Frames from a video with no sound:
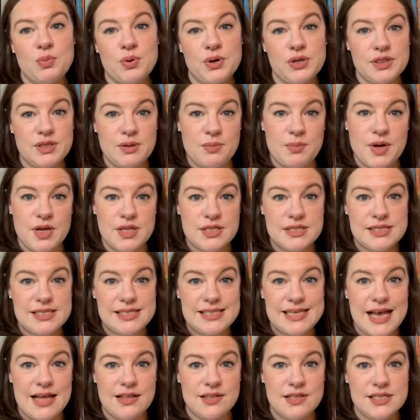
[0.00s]
put them on
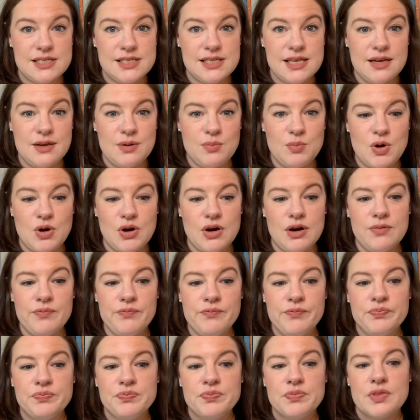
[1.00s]
salads anymore,
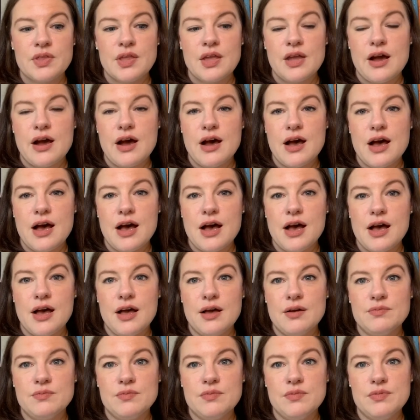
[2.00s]

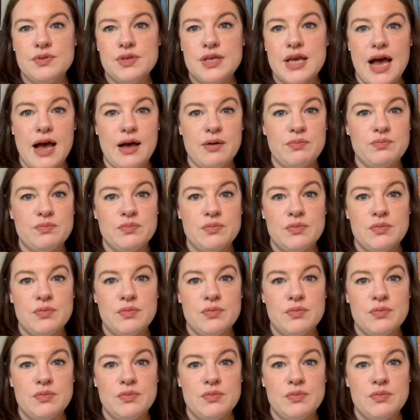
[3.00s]
yeah,